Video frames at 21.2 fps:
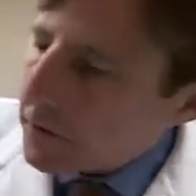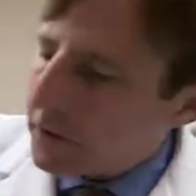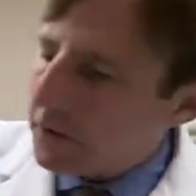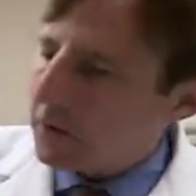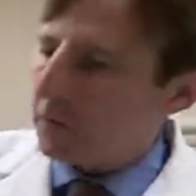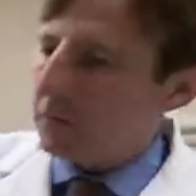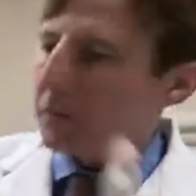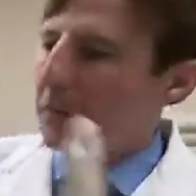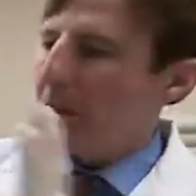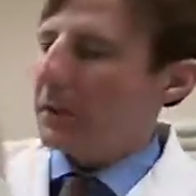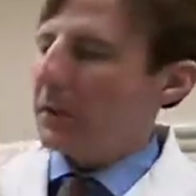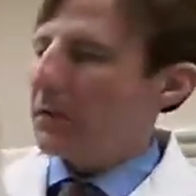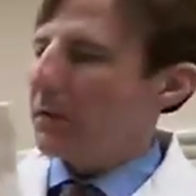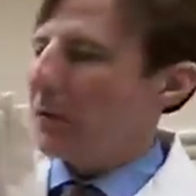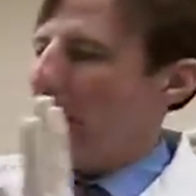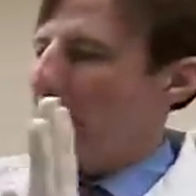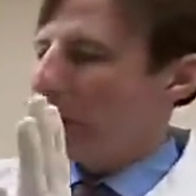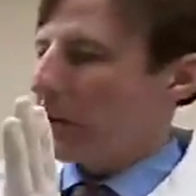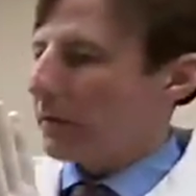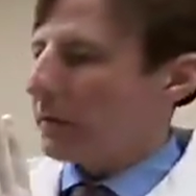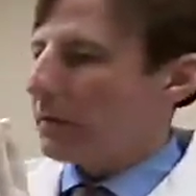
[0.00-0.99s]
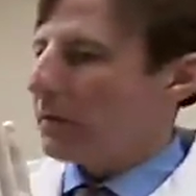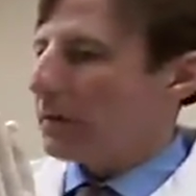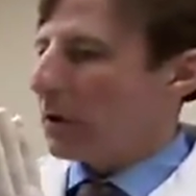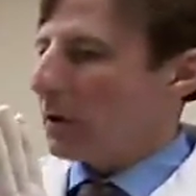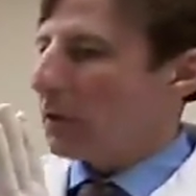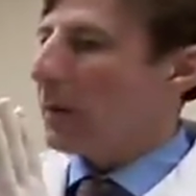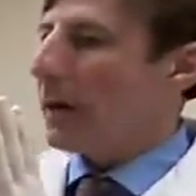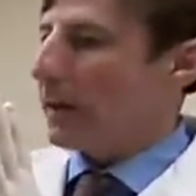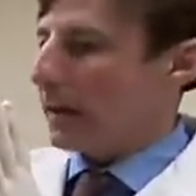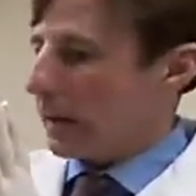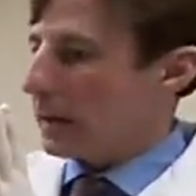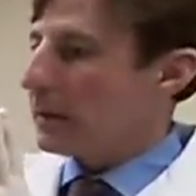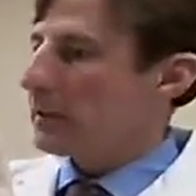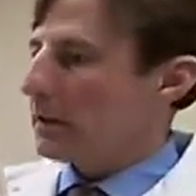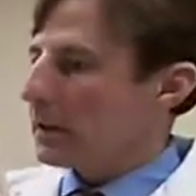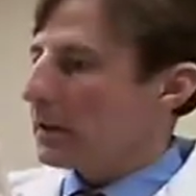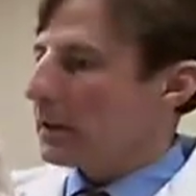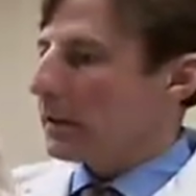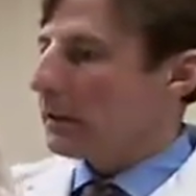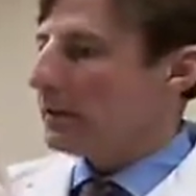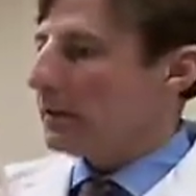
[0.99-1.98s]
when he showed up for his initial
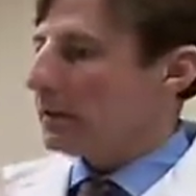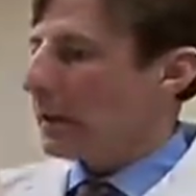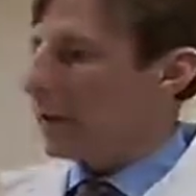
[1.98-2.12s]
visit.